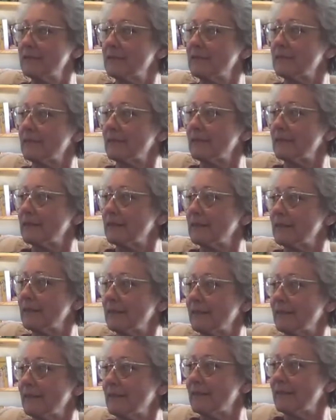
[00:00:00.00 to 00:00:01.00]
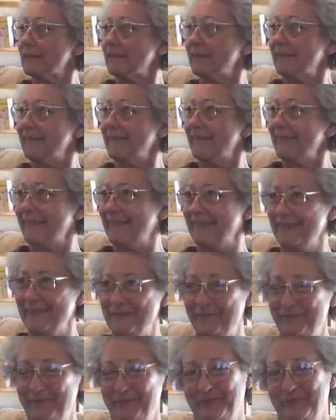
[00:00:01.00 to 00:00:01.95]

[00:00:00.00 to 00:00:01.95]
(not speaking)